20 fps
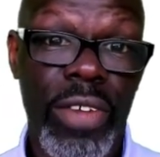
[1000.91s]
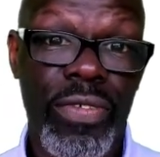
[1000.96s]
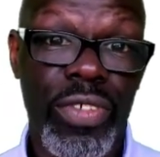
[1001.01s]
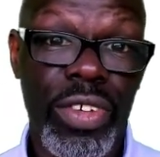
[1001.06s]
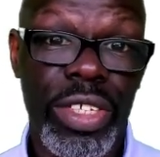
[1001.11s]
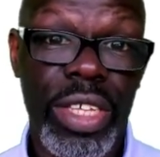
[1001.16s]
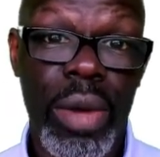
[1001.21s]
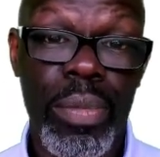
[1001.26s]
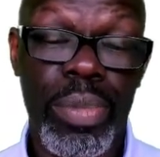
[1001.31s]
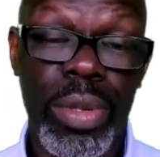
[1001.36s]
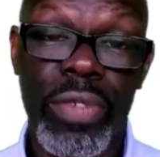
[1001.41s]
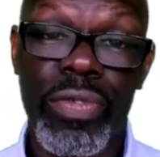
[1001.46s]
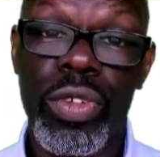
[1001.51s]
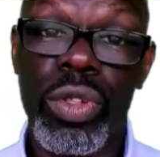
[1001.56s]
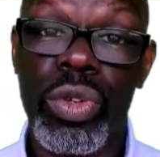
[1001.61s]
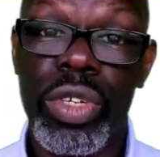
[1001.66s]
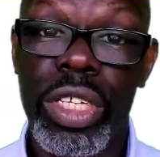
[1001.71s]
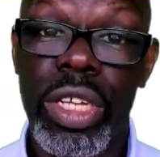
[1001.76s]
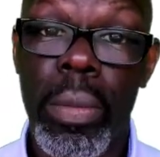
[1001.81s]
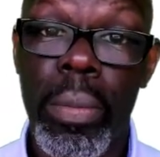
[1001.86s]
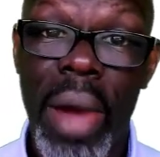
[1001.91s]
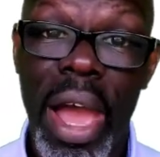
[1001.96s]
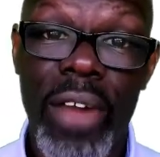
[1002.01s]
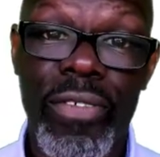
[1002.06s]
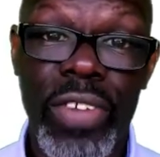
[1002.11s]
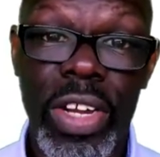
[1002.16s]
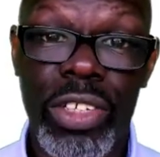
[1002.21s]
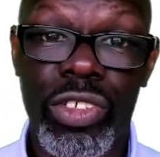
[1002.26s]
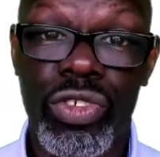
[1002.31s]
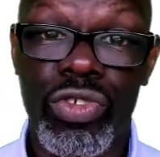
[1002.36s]
for example, if you're looking at
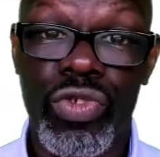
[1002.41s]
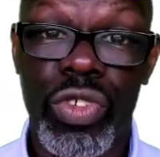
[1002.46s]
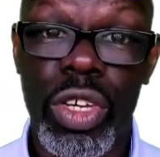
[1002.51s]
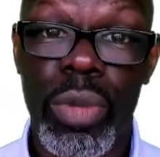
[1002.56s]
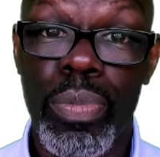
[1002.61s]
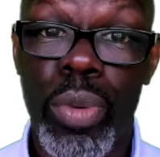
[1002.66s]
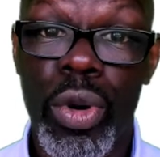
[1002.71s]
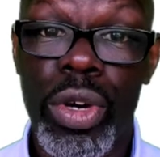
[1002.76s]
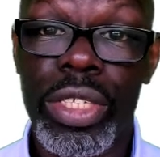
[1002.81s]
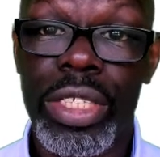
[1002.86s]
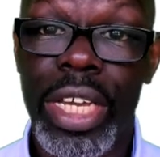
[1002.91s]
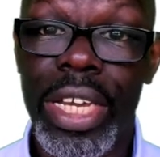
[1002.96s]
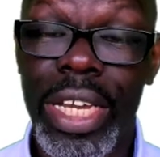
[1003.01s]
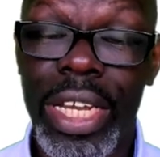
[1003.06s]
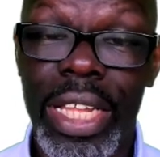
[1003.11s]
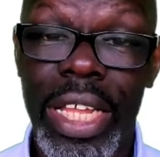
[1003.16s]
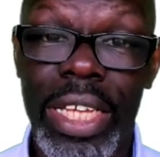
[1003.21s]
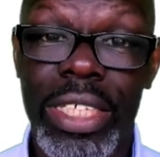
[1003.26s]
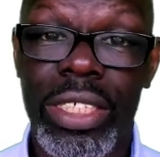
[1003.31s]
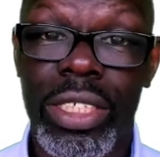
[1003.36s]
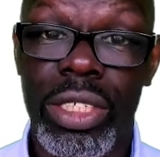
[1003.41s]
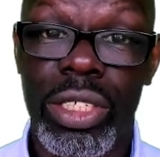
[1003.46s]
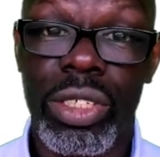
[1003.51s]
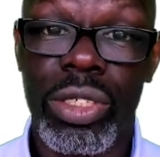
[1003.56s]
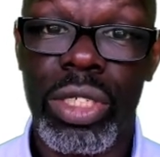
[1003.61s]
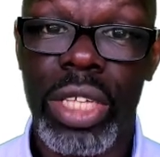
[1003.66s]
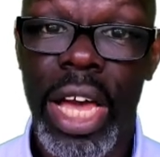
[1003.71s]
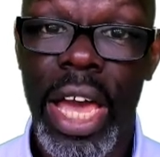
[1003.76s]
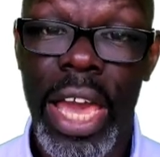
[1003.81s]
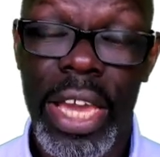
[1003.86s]
myofascial trigger points and
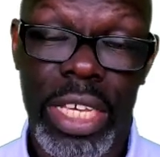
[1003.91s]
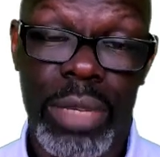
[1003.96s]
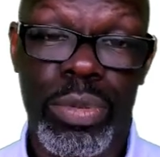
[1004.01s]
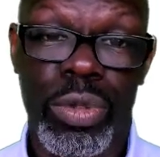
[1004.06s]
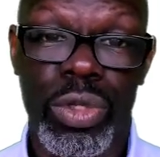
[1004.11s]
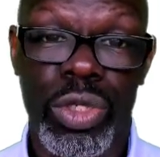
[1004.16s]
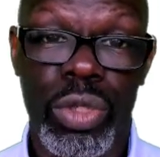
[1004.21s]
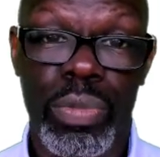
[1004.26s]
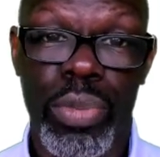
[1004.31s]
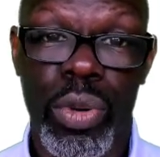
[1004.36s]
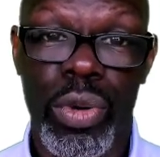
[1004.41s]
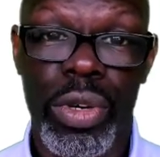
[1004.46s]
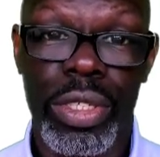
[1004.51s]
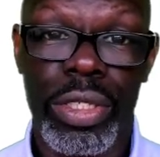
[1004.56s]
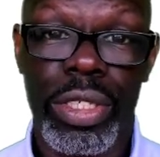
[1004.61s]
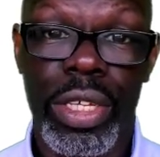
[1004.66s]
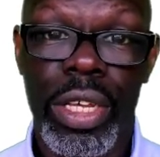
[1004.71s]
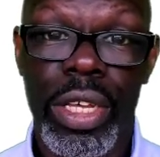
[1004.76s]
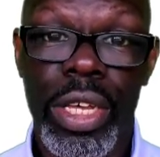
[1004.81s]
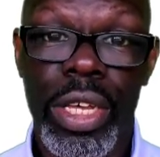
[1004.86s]
classical acupuncture points,